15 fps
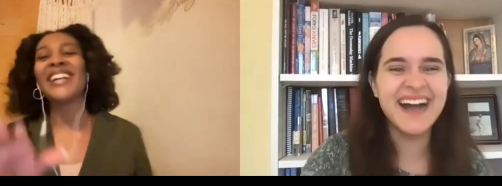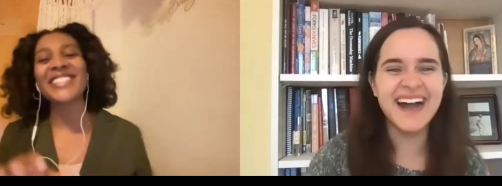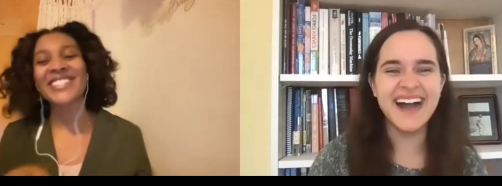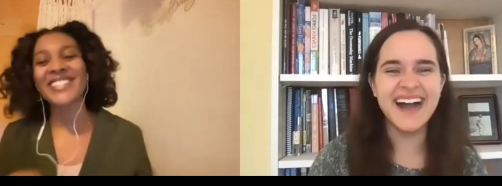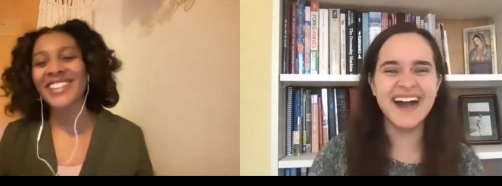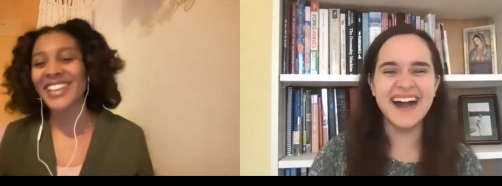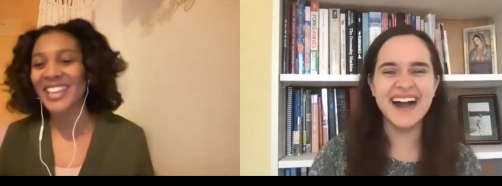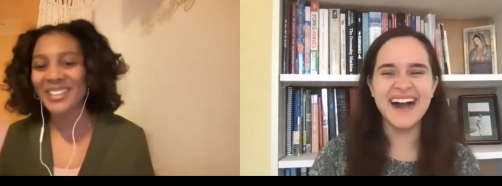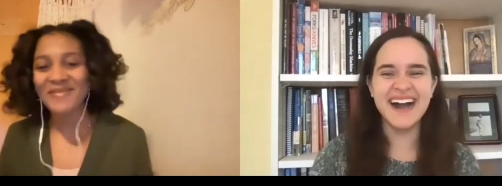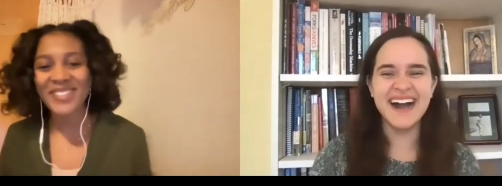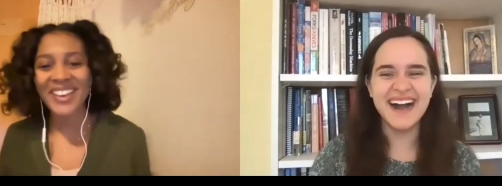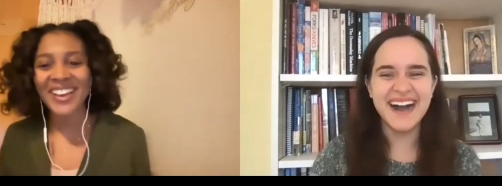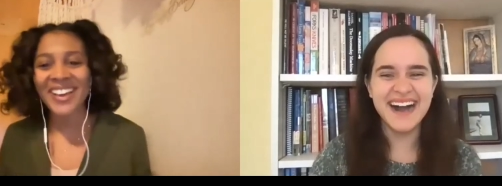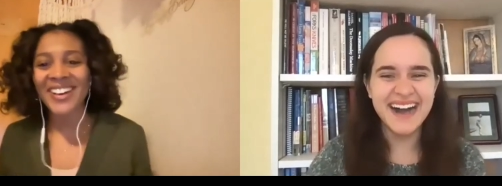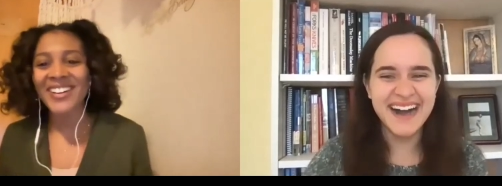Speaker 1: reply to
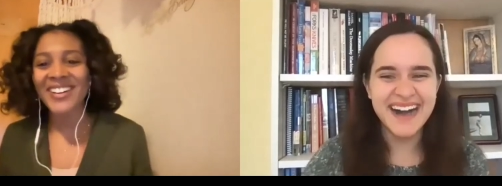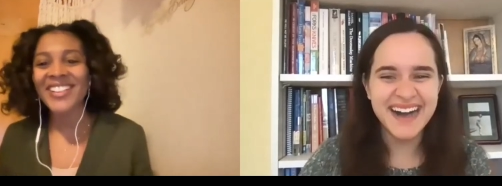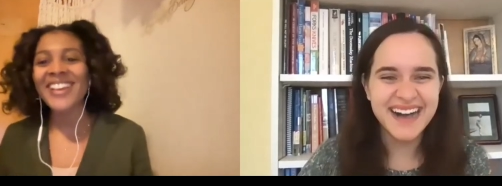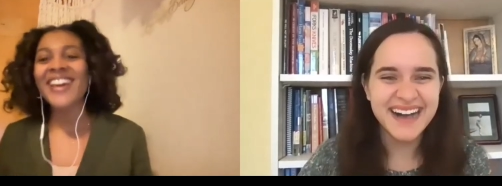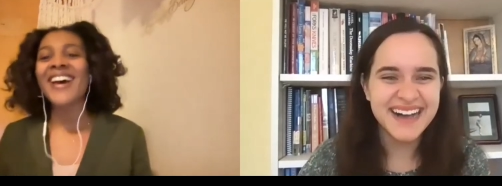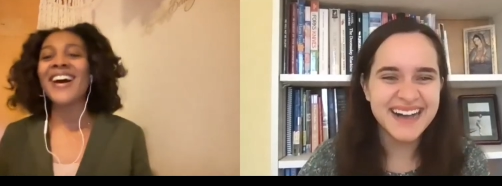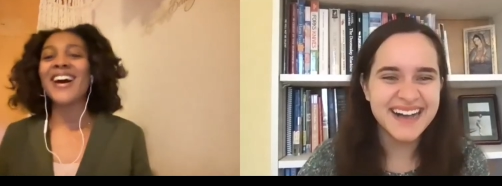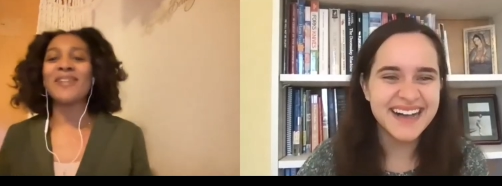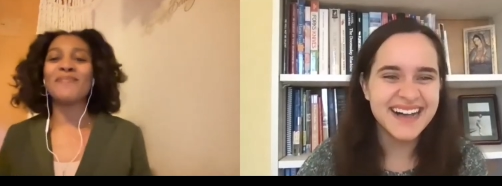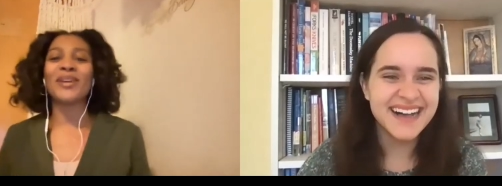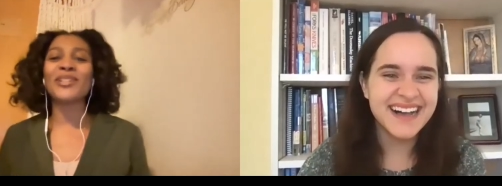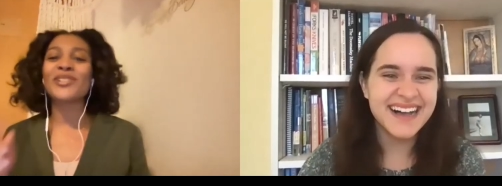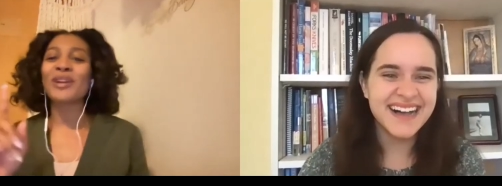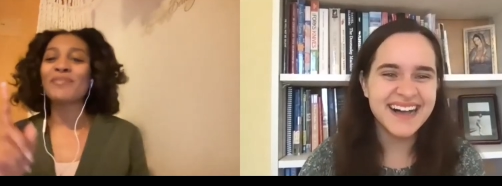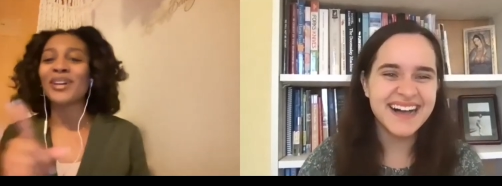the email
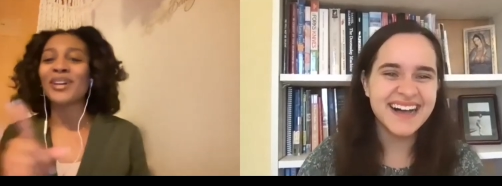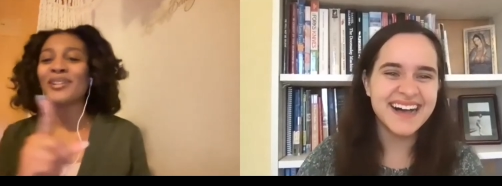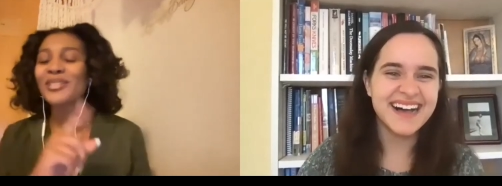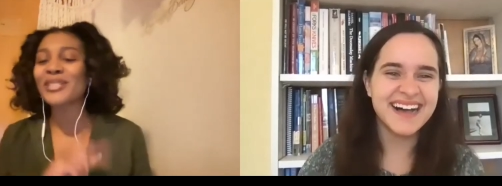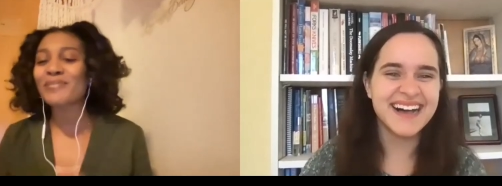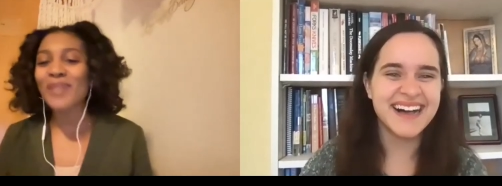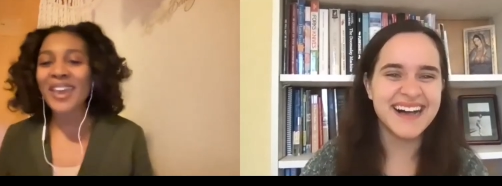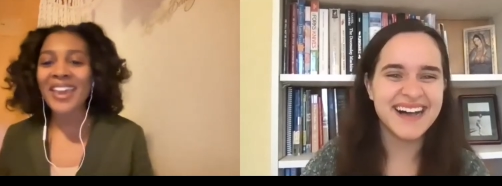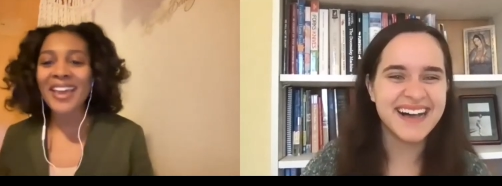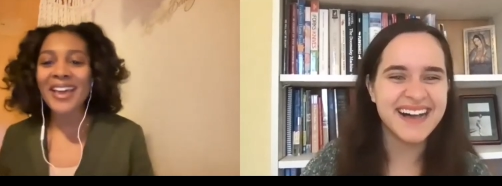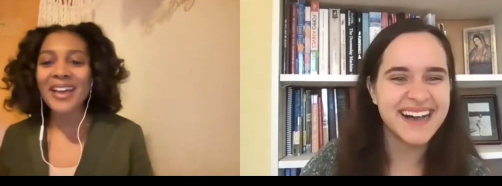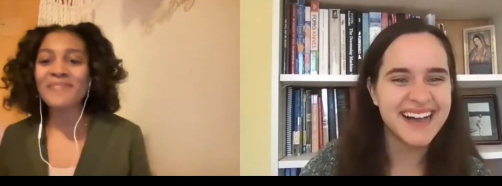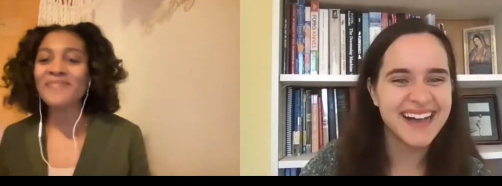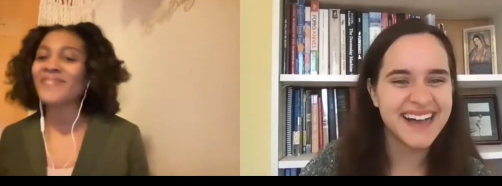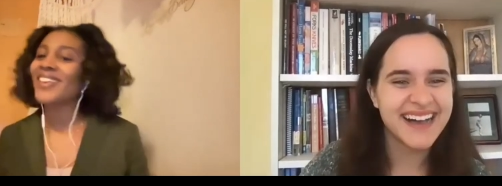um, make sure i'm not on
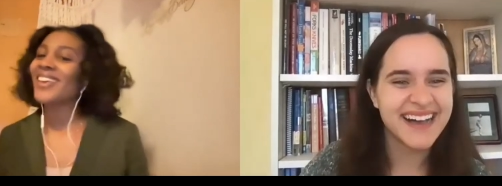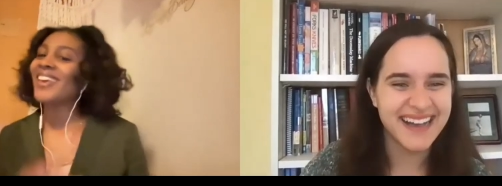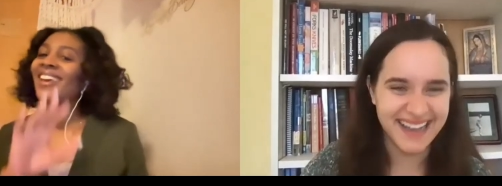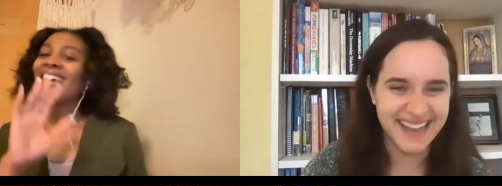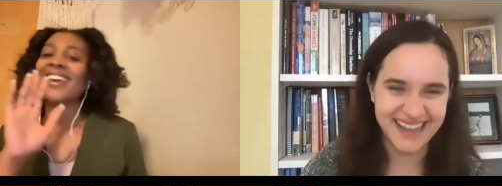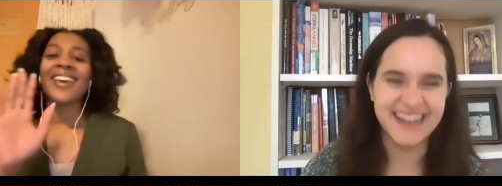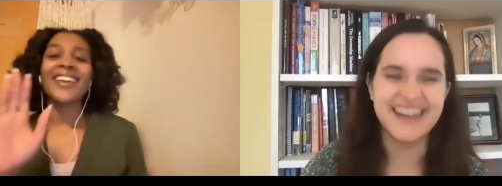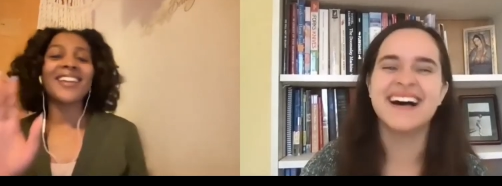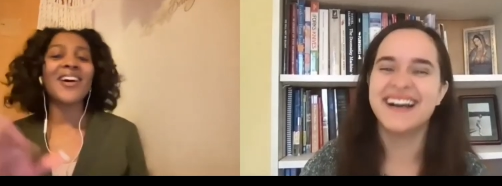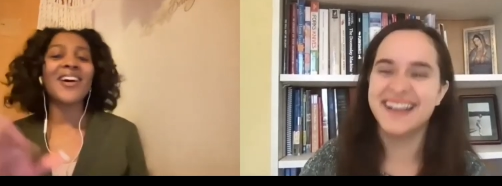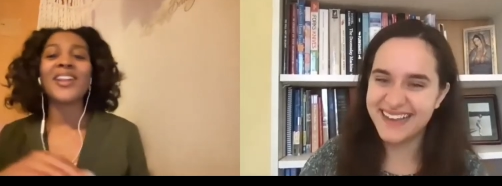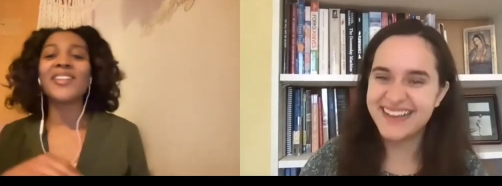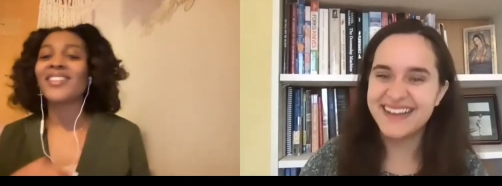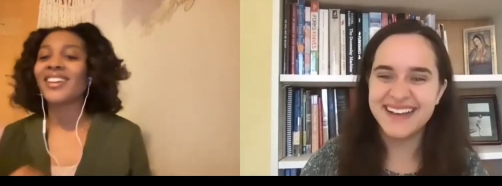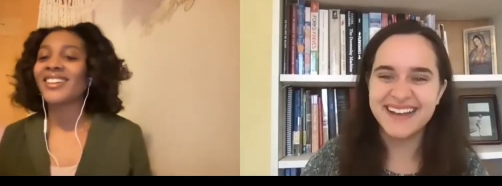spam
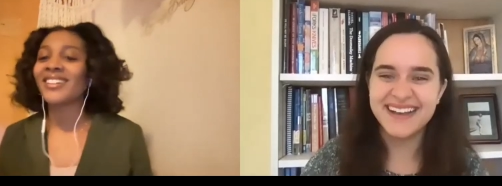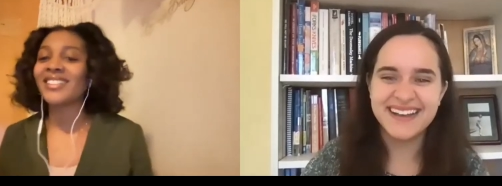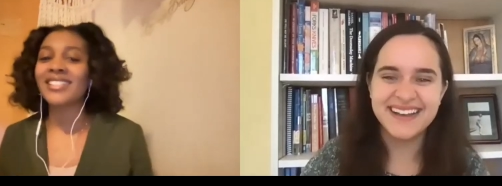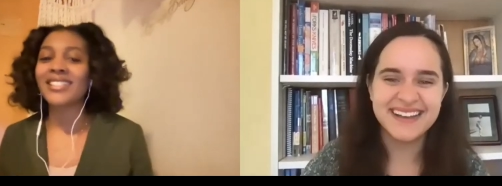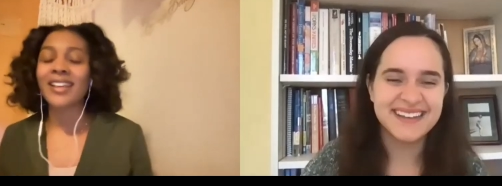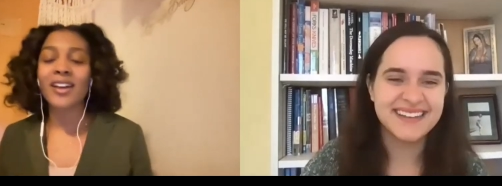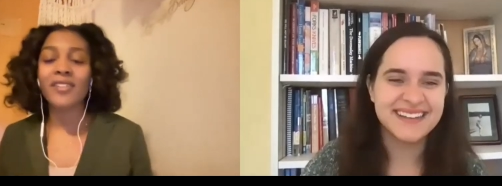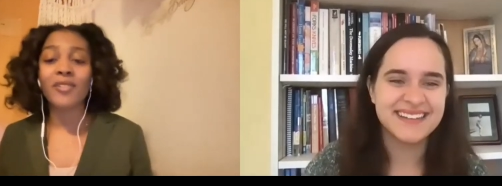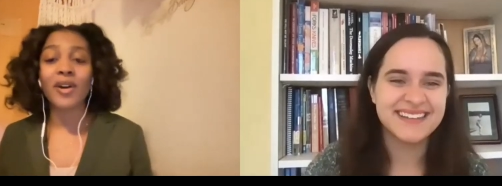and all of that good